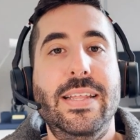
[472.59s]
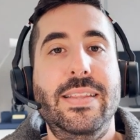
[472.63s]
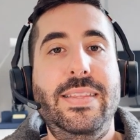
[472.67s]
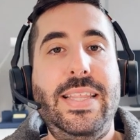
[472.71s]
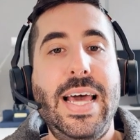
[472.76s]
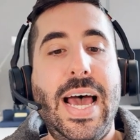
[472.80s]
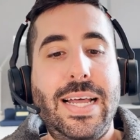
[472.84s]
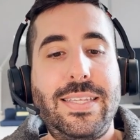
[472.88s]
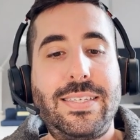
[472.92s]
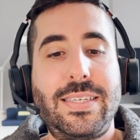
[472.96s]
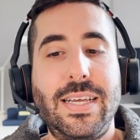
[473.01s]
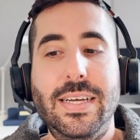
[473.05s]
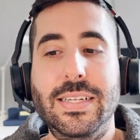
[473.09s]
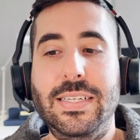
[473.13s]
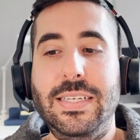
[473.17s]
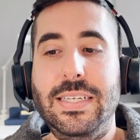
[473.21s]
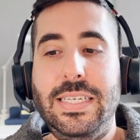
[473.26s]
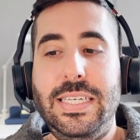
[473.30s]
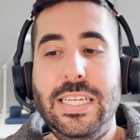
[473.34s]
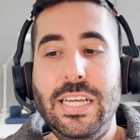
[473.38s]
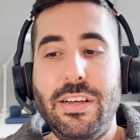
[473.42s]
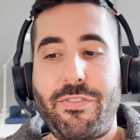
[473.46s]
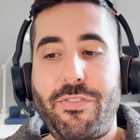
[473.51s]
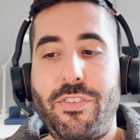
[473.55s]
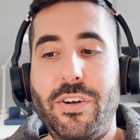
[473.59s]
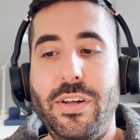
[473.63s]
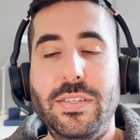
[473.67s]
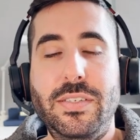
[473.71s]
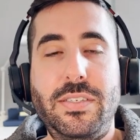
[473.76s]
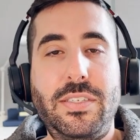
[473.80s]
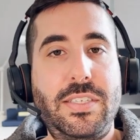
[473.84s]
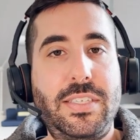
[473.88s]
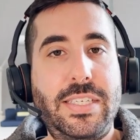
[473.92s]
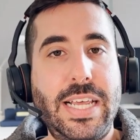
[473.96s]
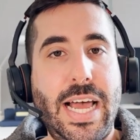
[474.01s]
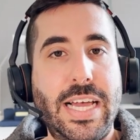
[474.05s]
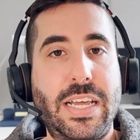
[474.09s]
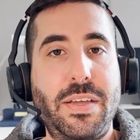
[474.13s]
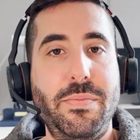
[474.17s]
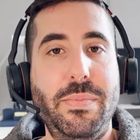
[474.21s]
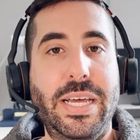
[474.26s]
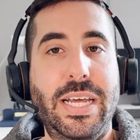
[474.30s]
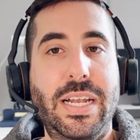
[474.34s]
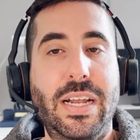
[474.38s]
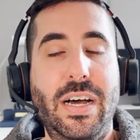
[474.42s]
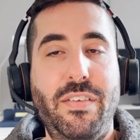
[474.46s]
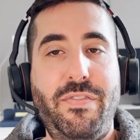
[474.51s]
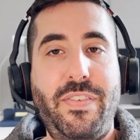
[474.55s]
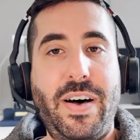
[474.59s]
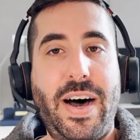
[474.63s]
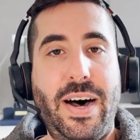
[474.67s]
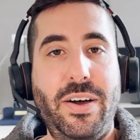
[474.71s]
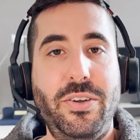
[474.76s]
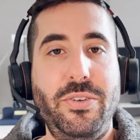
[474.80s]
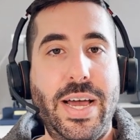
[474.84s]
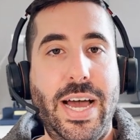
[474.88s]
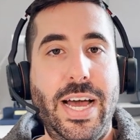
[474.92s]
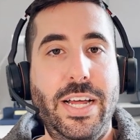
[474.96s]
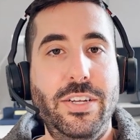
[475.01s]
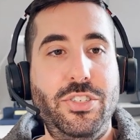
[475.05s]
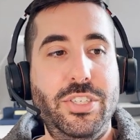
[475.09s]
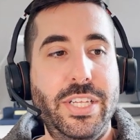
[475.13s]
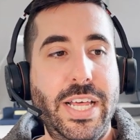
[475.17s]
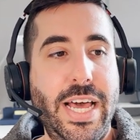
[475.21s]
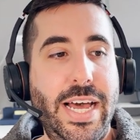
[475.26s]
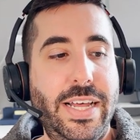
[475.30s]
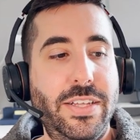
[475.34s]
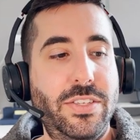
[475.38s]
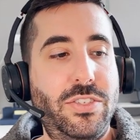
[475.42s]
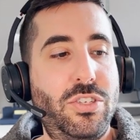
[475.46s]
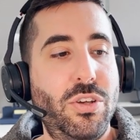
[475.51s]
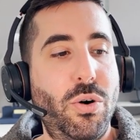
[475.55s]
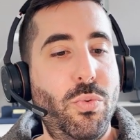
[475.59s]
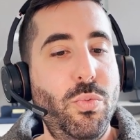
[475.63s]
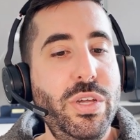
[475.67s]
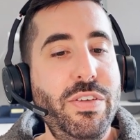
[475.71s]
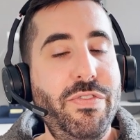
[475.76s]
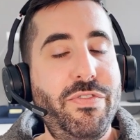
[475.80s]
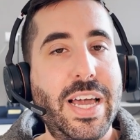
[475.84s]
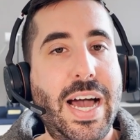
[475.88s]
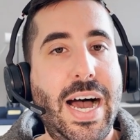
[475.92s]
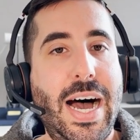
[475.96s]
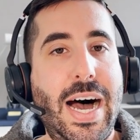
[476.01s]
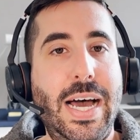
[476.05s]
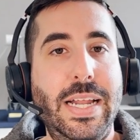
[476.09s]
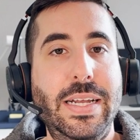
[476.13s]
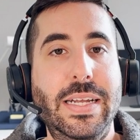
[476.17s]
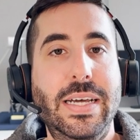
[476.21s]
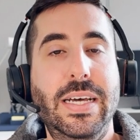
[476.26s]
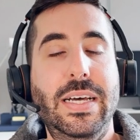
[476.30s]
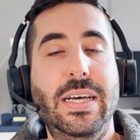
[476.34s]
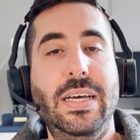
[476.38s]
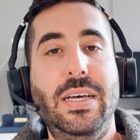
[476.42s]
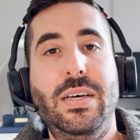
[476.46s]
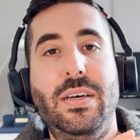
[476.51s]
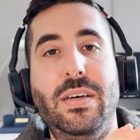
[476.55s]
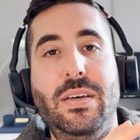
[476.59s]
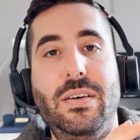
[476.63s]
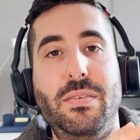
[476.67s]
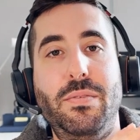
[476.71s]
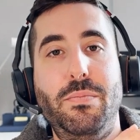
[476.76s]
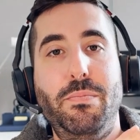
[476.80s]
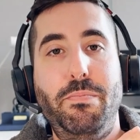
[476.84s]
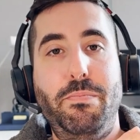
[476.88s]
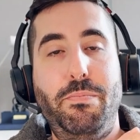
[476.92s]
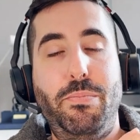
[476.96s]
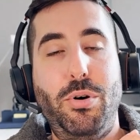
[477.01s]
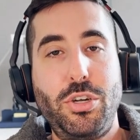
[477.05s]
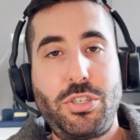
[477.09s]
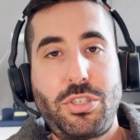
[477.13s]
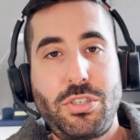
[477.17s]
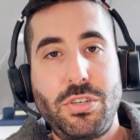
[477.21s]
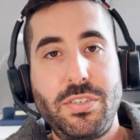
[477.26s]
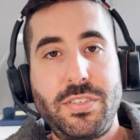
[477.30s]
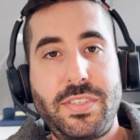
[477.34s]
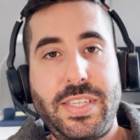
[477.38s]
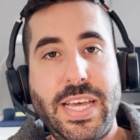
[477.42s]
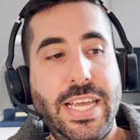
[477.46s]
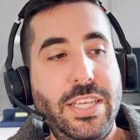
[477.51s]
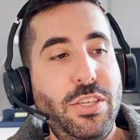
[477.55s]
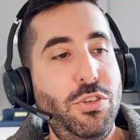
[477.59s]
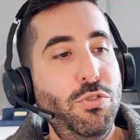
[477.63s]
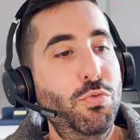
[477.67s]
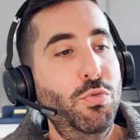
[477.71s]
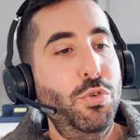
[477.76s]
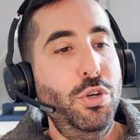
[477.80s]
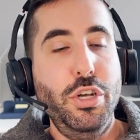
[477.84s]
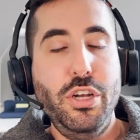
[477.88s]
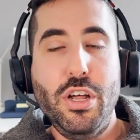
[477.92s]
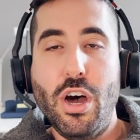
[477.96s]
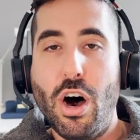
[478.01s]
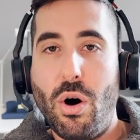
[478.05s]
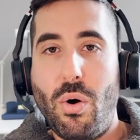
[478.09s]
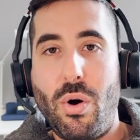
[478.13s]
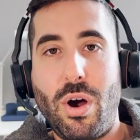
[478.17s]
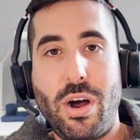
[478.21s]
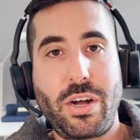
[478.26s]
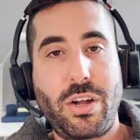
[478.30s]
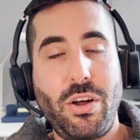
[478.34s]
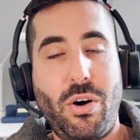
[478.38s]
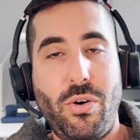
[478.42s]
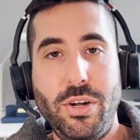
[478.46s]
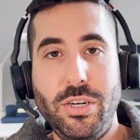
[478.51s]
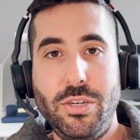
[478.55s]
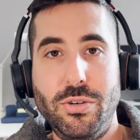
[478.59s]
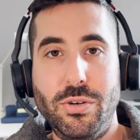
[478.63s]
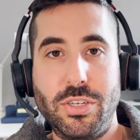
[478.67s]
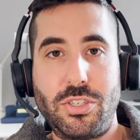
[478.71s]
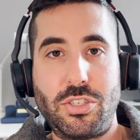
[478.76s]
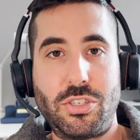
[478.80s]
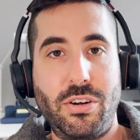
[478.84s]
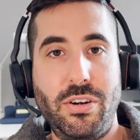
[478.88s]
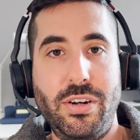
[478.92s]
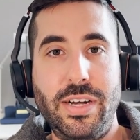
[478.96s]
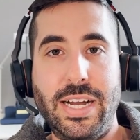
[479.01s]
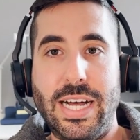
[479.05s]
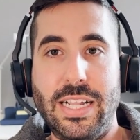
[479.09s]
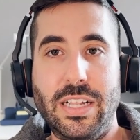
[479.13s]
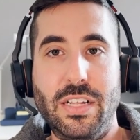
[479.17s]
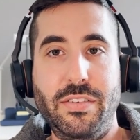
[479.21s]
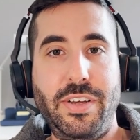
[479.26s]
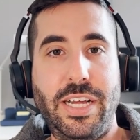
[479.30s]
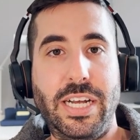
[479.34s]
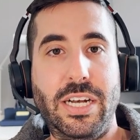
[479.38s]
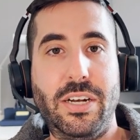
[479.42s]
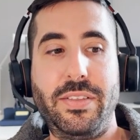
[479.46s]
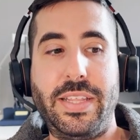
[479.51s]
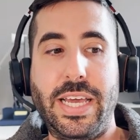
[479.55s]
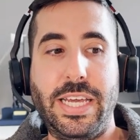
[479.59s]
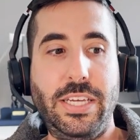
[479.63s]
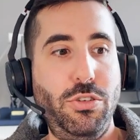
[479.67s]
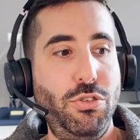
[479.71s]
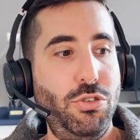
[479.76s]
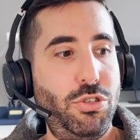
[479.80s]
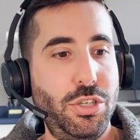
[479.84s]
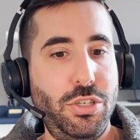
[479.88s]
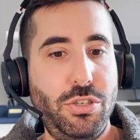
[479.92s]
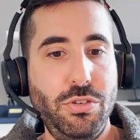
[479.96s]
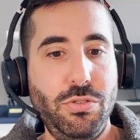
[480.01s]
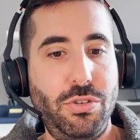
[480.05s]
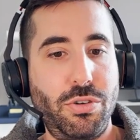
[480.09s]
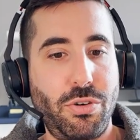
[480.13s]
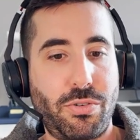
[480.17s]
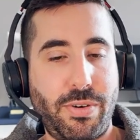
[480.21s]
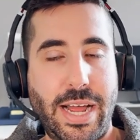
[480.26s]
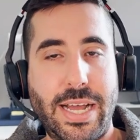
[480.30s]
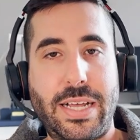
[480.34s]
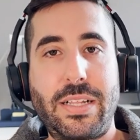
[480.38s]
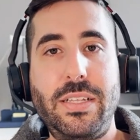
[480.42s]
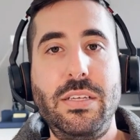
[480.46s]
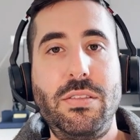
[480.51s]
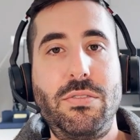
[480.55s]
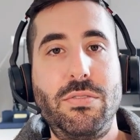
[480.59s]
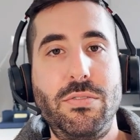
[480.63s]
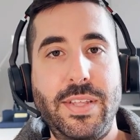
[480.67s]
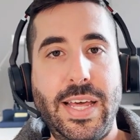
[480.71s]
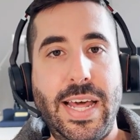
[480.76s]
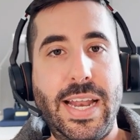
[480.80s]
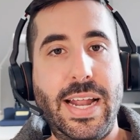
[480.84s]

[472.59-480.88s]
That's a different segment of how to hedge that. So we've got bushels that you know are going to a certain elevator that you should do directly through that